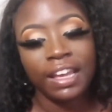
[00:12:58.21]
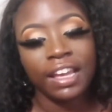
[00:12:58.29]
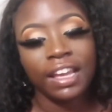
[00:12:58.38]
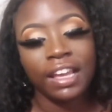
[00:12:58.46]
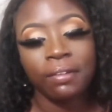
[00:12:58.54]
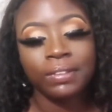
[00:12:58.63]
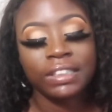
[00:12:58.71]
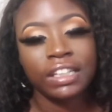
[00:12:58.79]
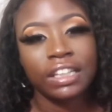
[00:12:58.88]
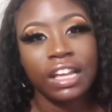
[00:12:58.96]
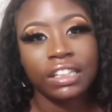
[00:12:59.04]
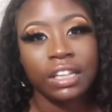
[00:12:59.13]
he was getting
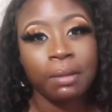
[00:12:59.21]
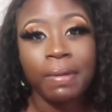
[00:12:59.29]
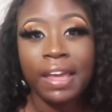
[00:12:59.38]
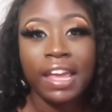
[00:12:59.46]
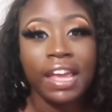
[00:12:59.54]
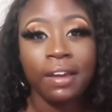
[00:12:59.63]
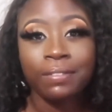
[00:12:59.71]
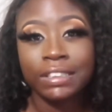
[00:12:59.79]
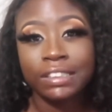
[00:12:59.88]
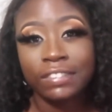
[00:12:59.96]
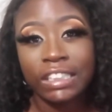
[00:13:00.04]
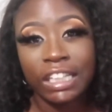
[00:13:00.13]
locked up, and it was
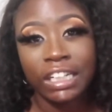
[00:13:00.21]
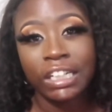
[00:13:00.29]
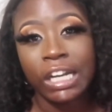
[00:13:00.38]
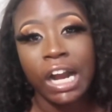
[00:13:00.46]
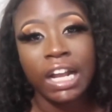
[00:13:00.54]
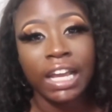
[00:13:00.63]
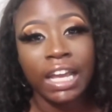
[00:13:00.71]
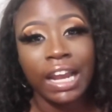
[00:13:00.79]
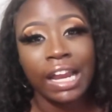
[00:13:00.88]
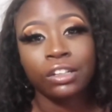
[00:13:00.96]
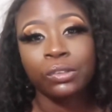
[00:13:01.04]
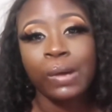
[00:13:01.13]
getting dark, and I
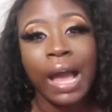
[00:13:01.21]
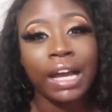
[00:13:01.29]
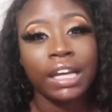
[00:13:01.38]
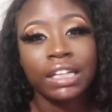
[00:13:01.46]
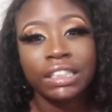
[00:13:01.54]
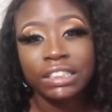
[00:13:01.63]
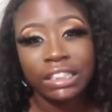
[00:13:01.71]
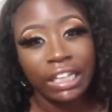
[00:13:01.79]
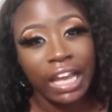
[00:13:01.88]
knew I couldn't see.